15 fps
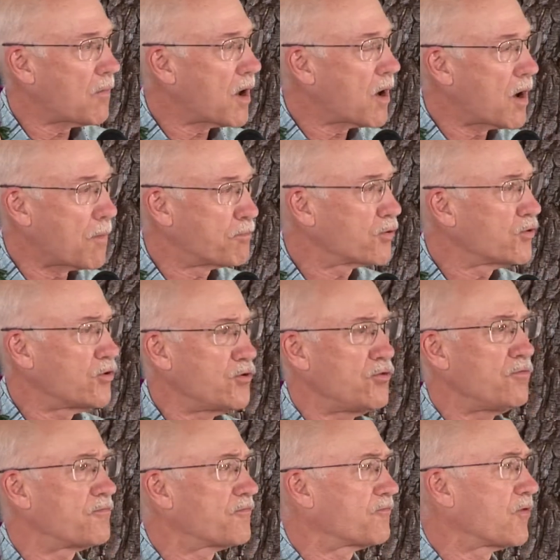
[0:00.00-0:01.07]
approved
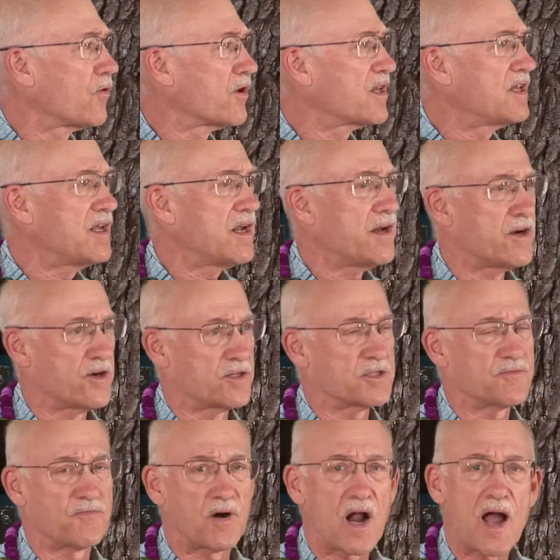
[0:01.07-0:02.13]
for years
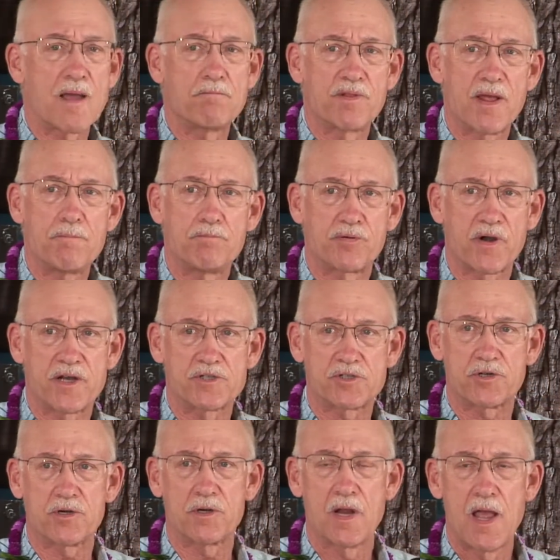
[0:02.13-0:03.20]
for high blood
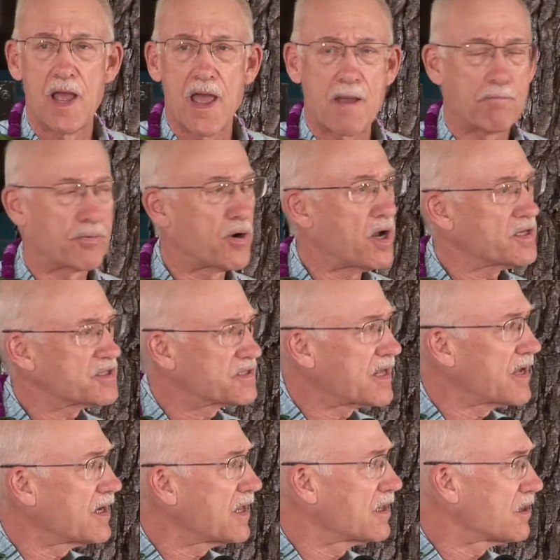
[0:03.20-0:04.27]
pressure and
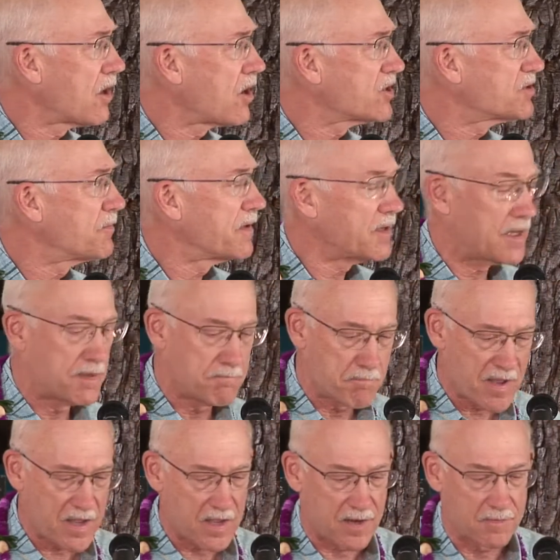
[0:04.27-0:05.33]
prostate enlargement in
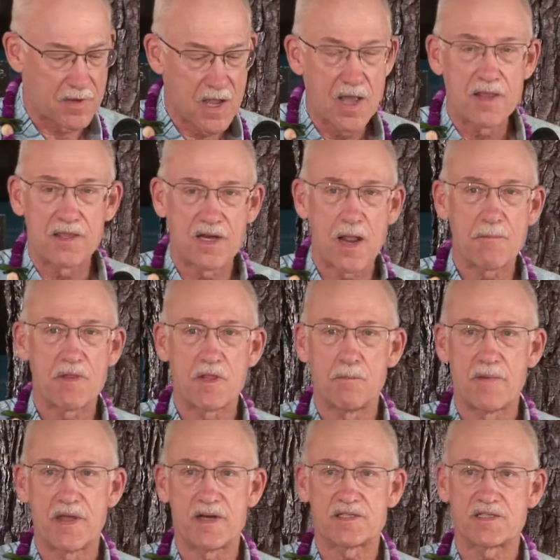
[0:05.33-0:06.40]
men. The name of the
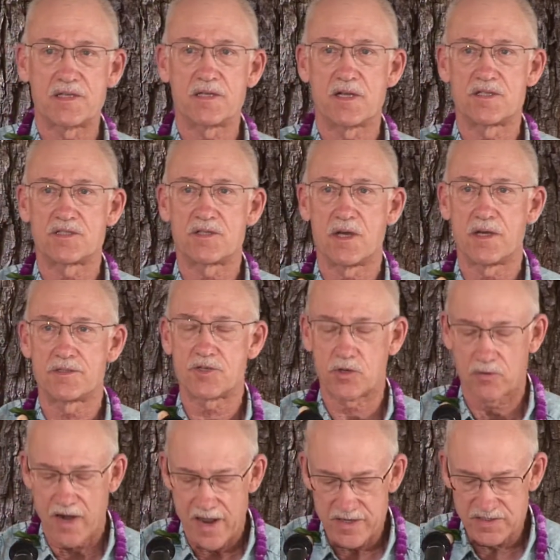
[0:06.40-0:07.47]
medicine is
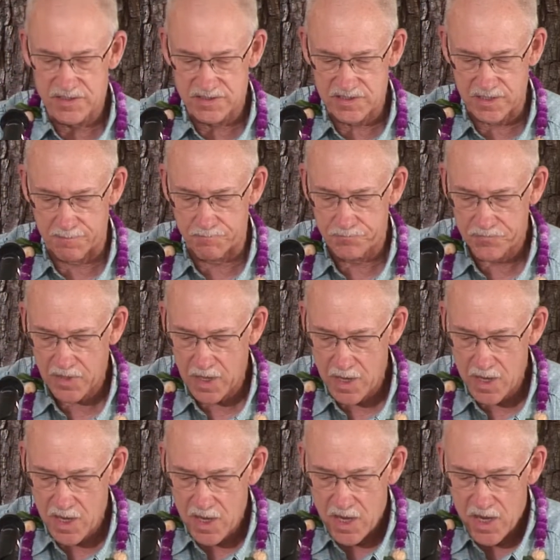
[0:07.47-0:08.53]
terazosin.
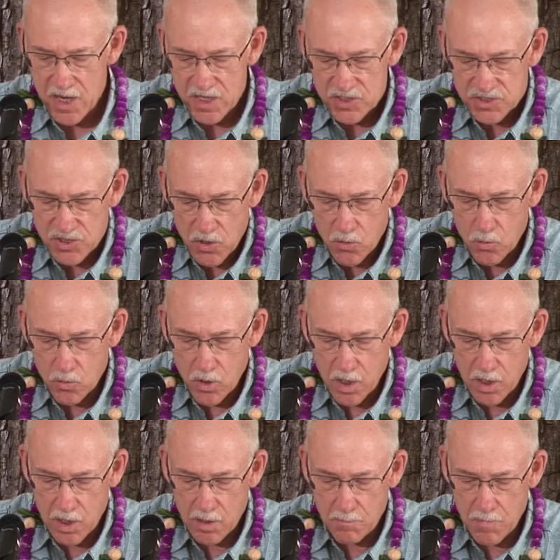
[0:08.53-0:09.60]

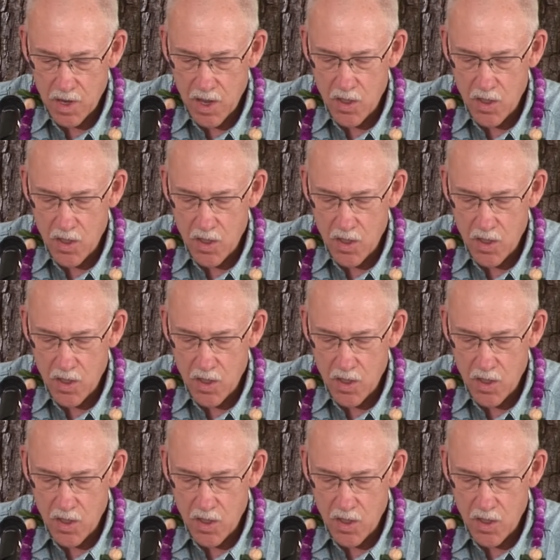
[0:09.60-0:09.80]
So